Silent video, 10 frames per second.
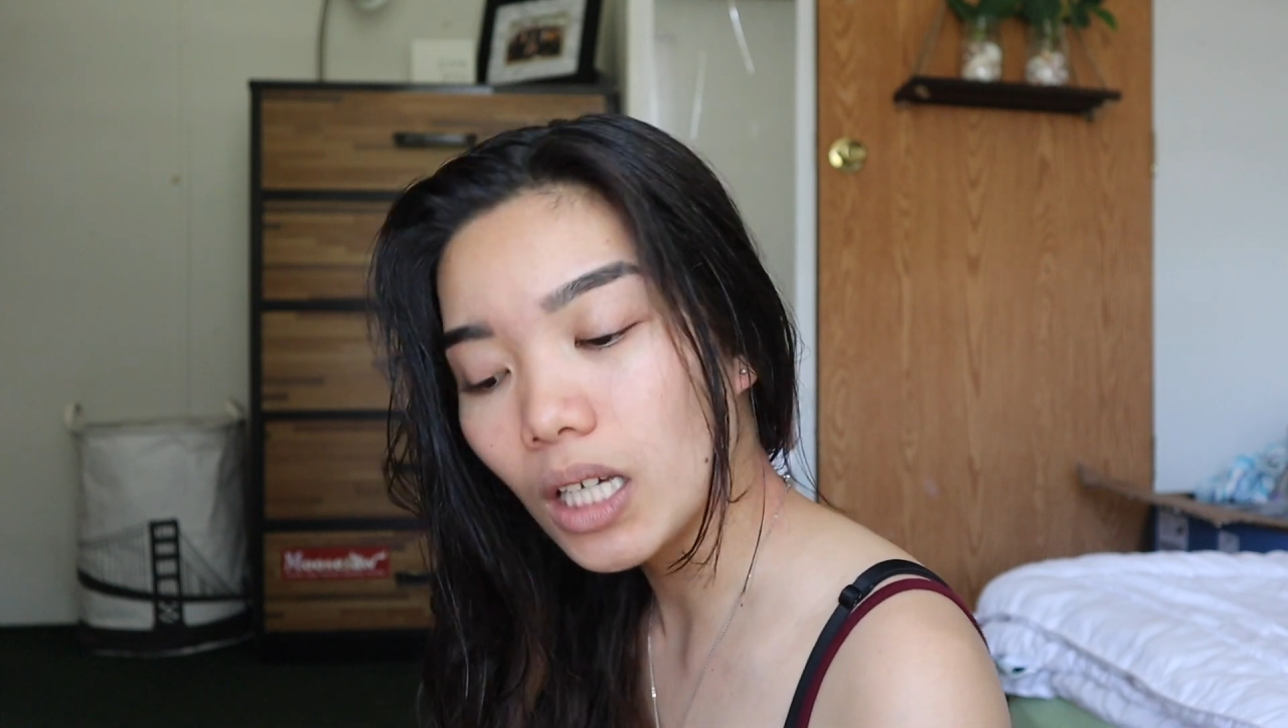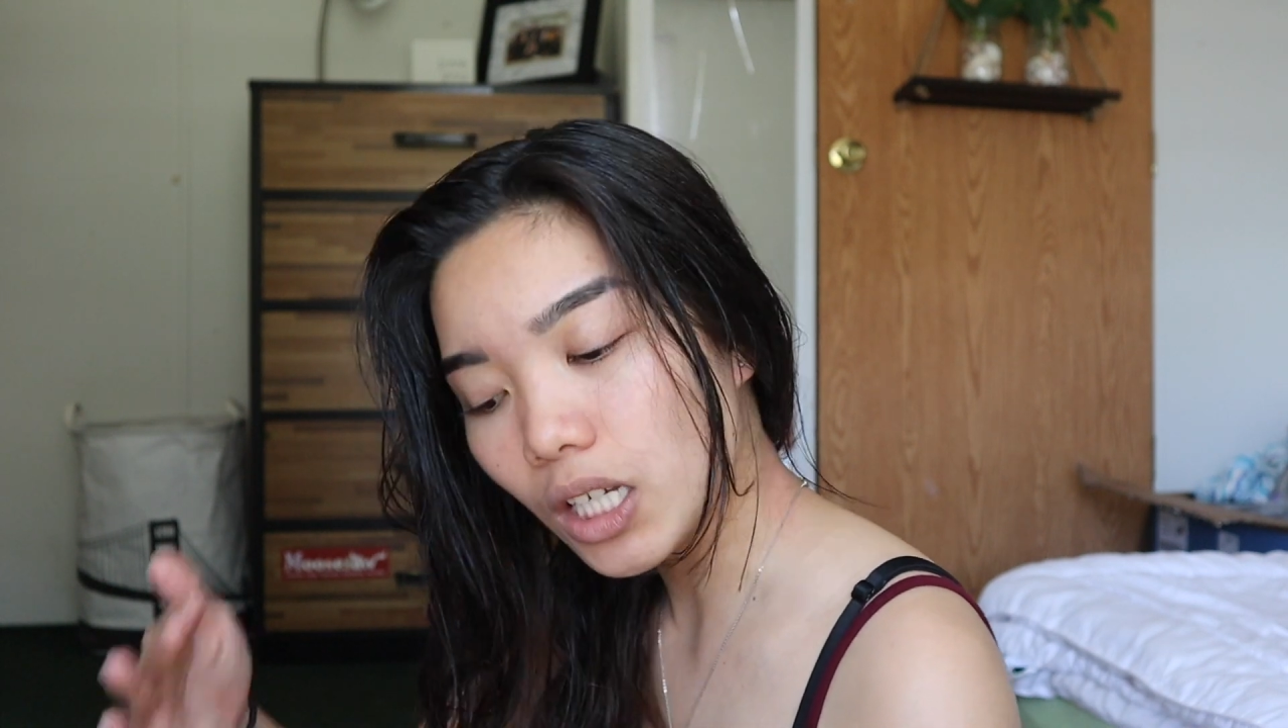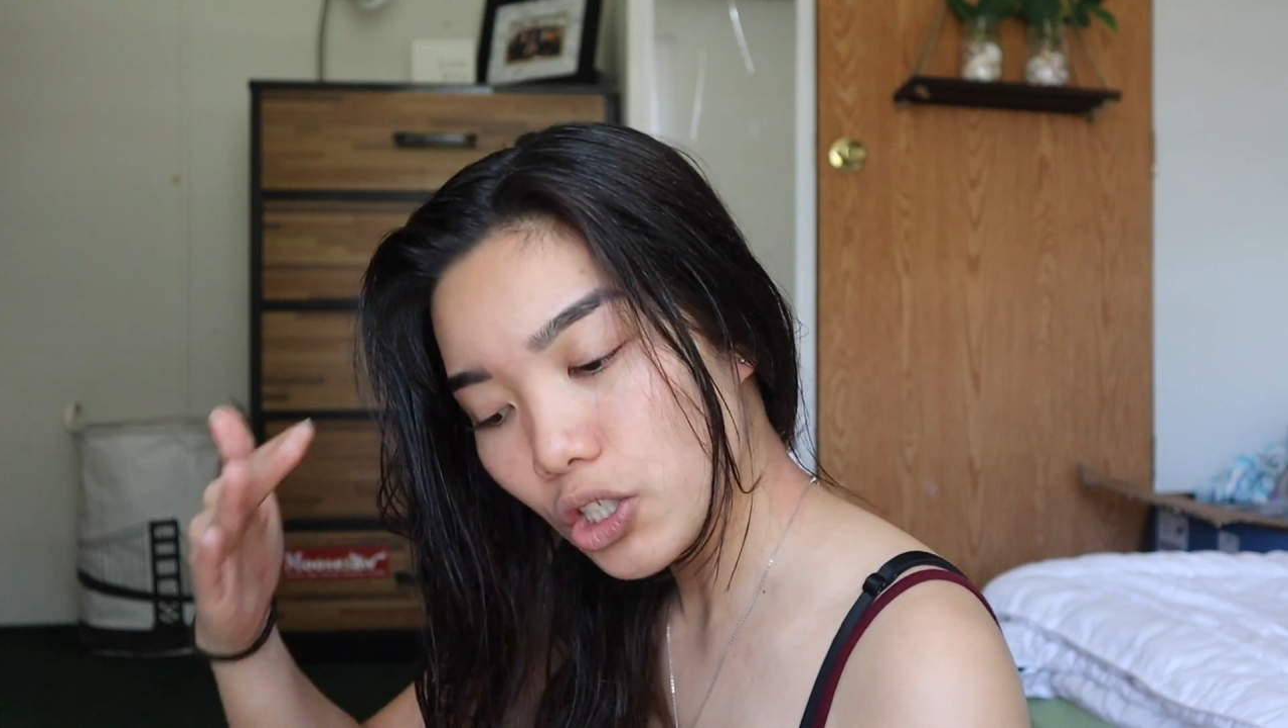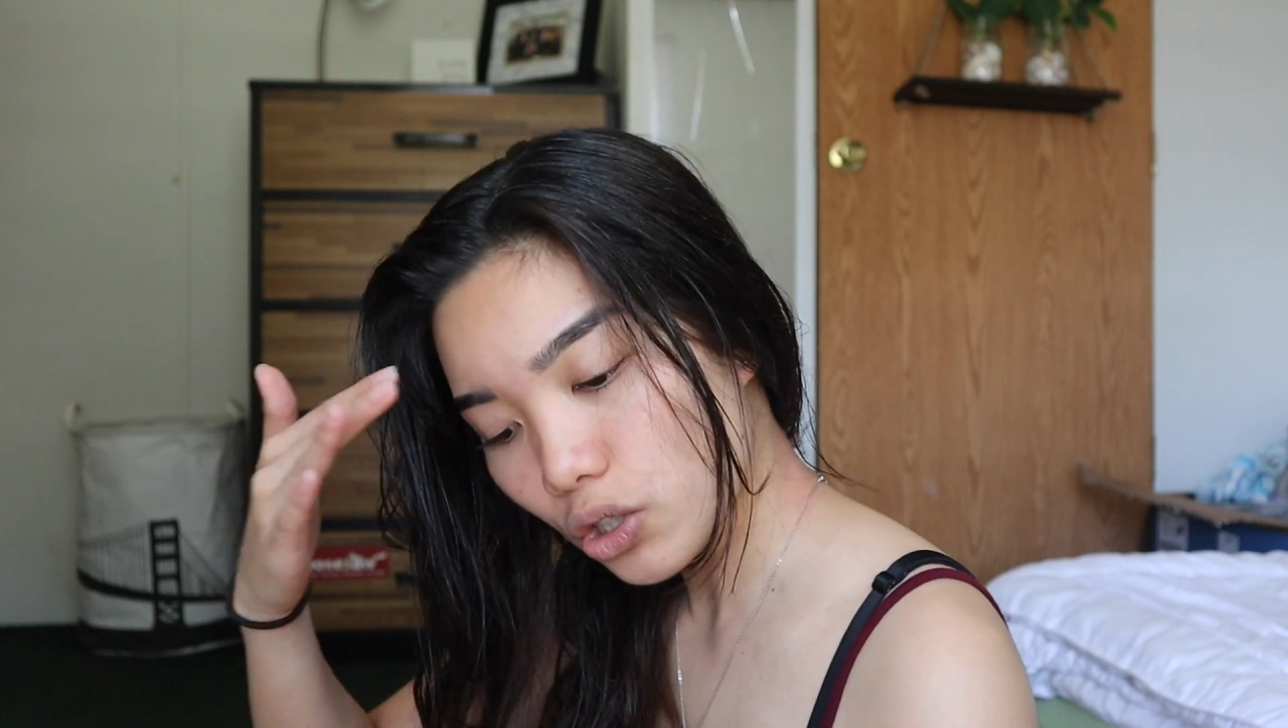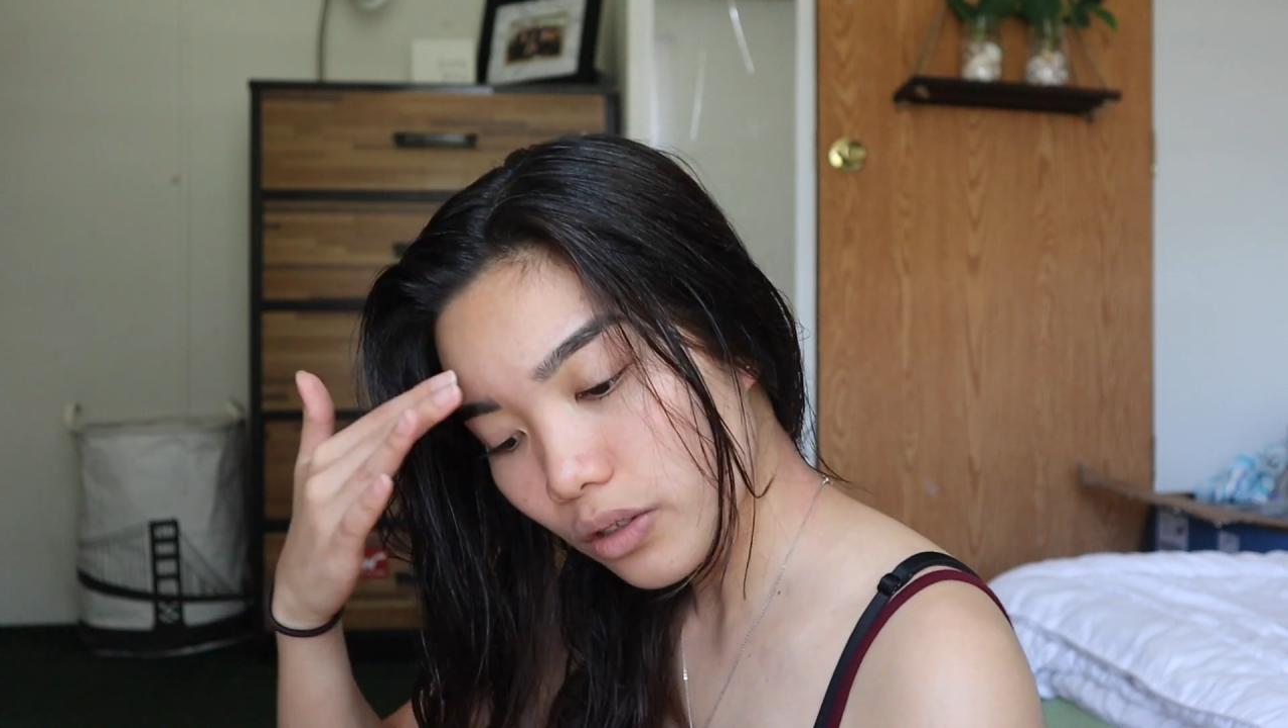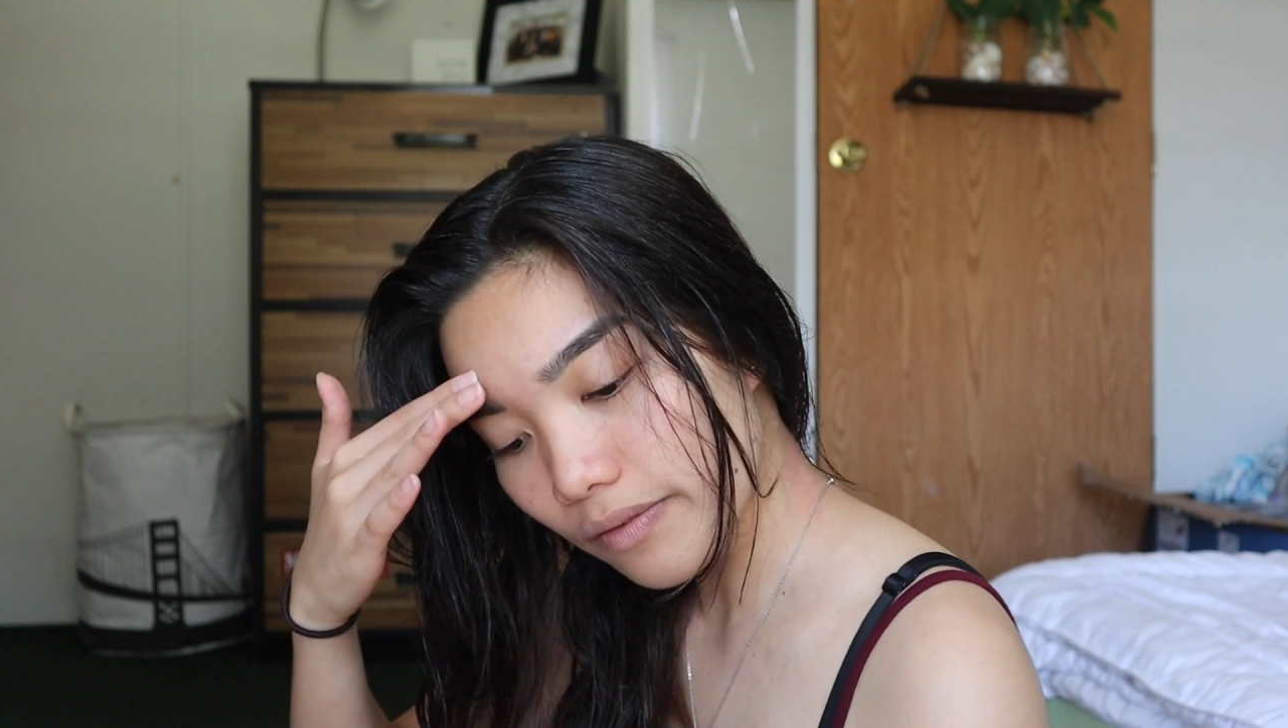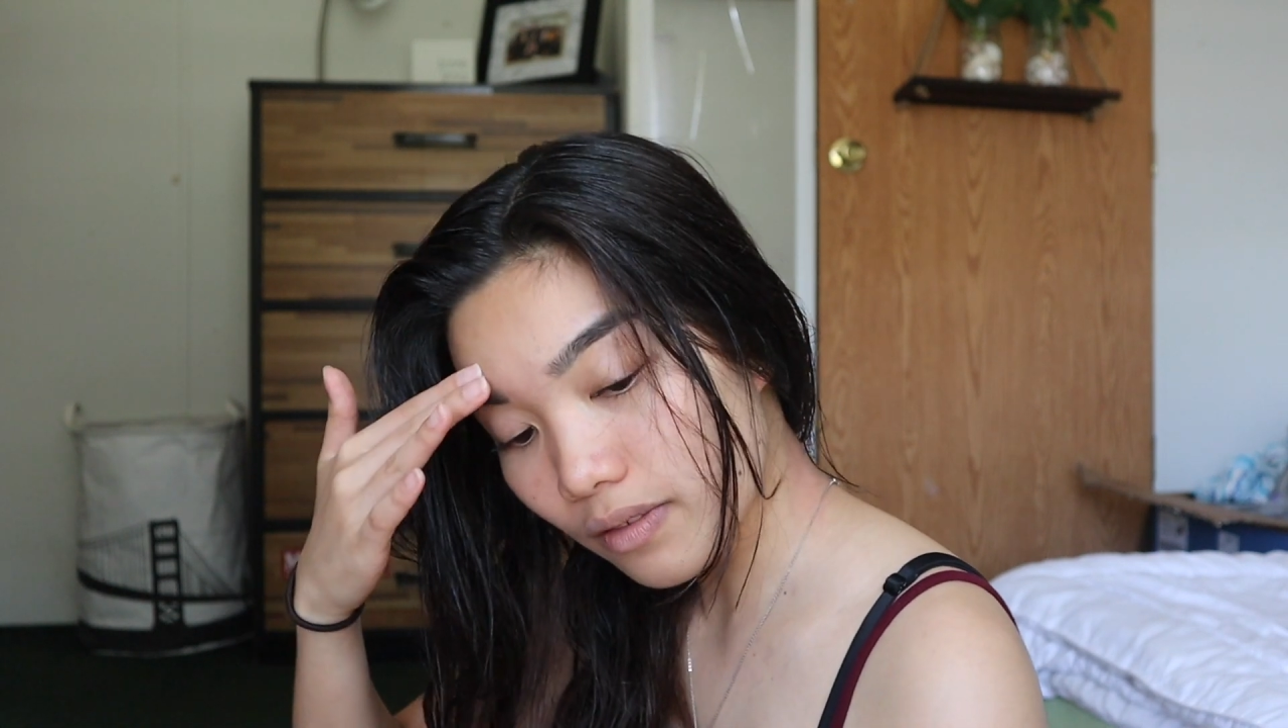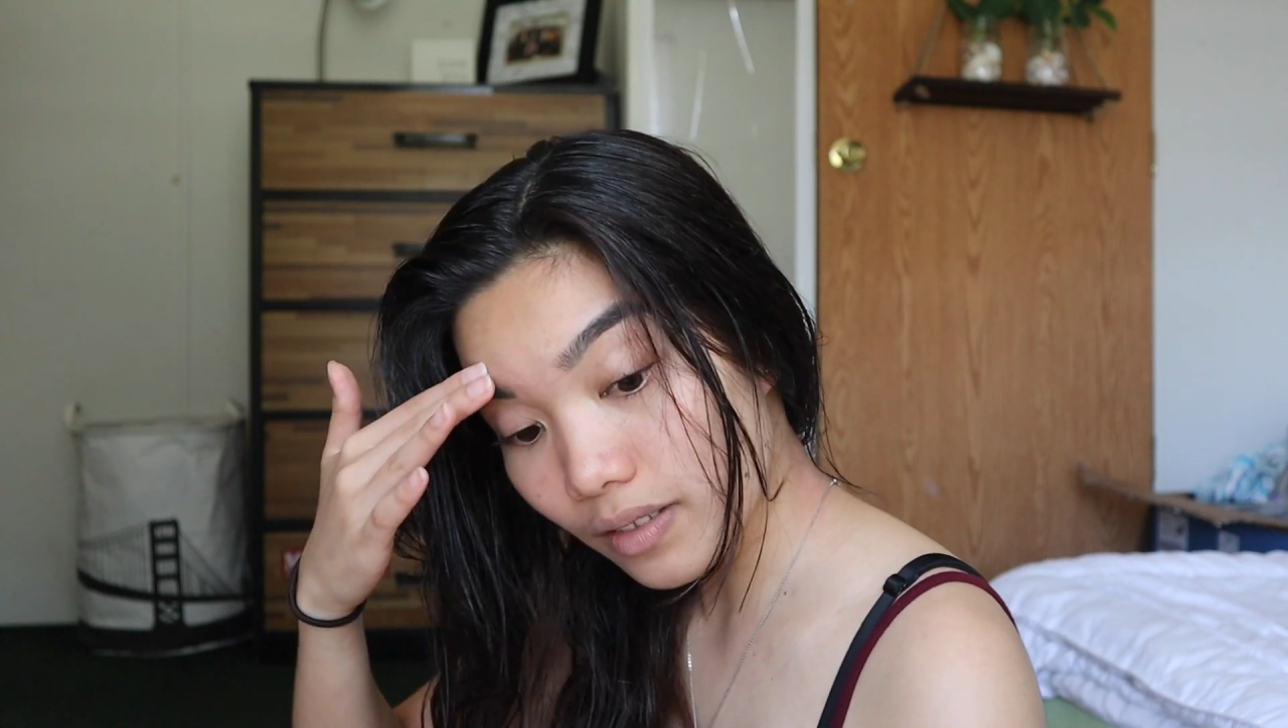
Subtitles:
the angel of